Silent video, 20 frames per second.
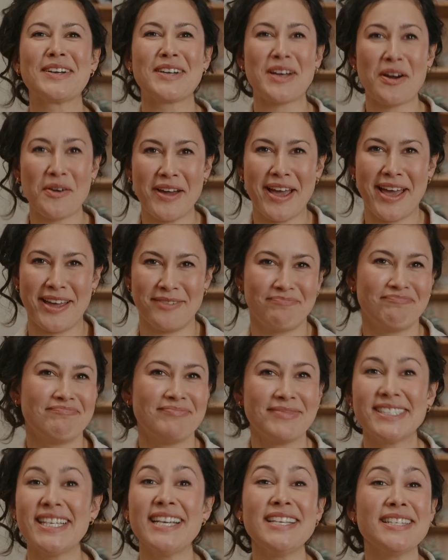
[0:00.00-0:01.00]
Go ahead.
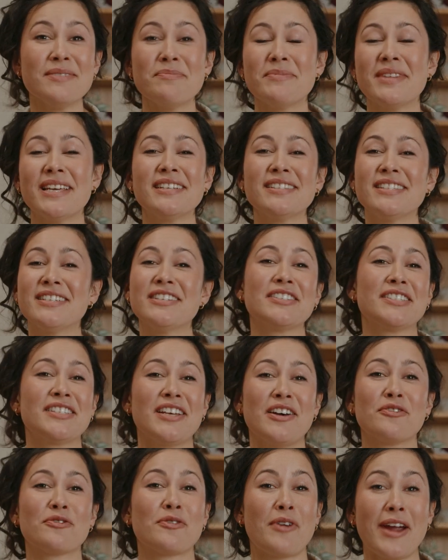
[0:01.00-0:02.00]
Say some things to
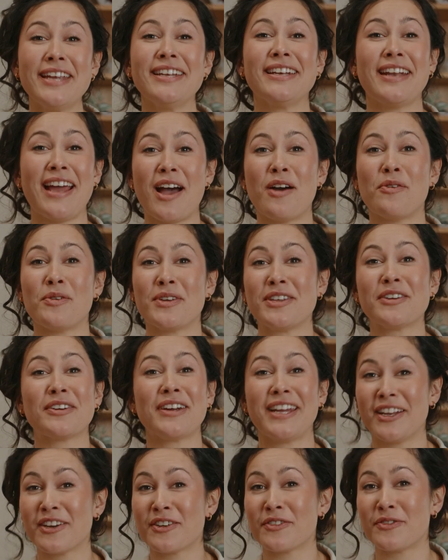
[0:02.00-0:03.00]
yourself right now with your
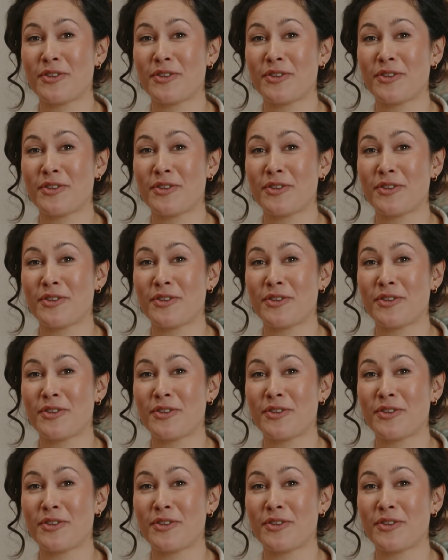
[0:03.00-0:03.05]
inner